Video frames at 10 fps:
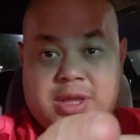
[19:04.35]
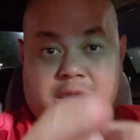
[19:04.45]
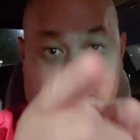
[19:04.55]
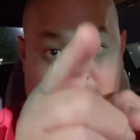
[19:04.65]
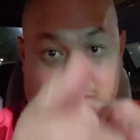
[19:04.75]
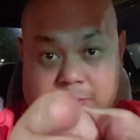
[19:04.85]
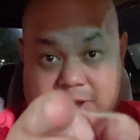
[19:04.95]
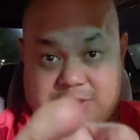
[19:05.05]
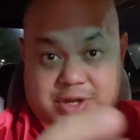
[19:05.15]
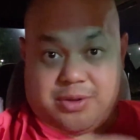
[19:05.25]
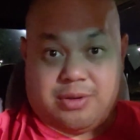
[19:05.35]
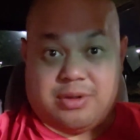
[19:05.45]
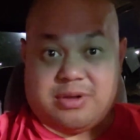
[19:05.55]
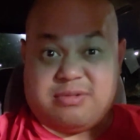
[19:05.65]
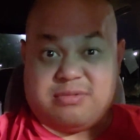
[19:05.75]
And you know what that makes you?
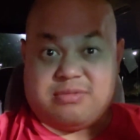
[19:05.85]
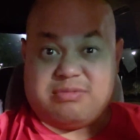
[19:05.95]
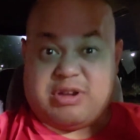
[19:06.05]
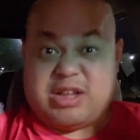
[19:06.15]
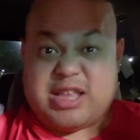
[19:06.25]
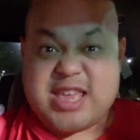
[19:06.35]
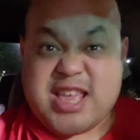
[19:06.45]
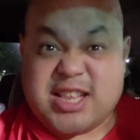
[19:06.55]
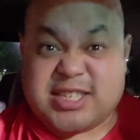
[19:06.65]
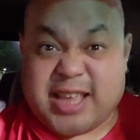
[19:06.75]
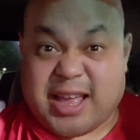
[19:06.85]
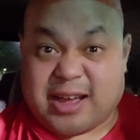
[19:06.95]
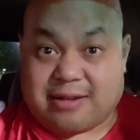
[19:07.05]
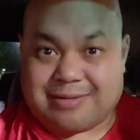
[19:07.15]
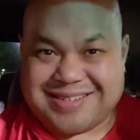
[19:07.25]
An
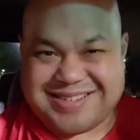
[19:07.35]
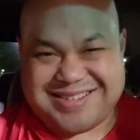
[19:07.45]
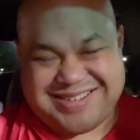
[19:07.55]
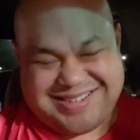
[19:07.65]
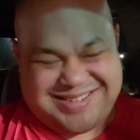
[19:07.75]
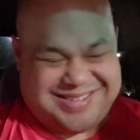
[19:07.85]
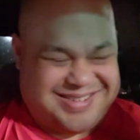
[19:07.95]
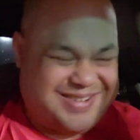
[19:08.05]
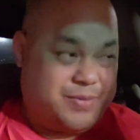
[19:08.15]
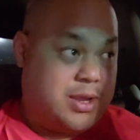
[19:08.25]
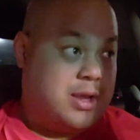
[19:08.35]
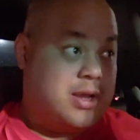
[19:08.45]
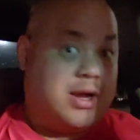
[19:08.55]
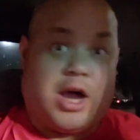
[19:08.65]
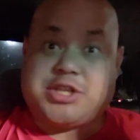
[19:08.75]
incel.
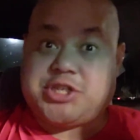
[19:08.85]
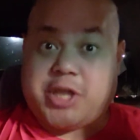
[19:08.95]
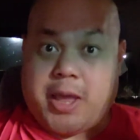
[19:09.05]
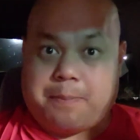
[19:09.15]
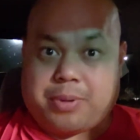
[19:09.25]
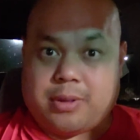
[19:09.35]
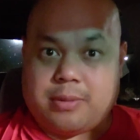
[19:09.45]
A simp.